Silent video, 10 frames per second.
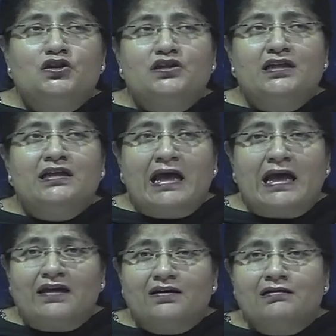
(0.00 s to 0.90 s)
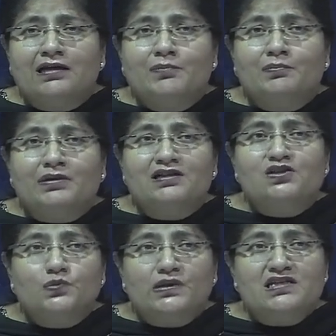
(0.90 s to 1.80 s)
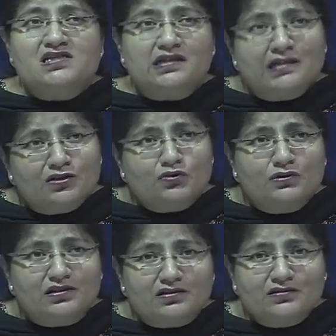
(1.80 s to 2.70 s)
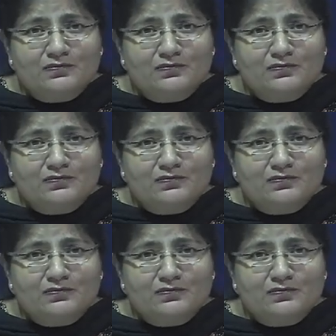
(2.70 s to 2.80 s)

inherently builds waste into it.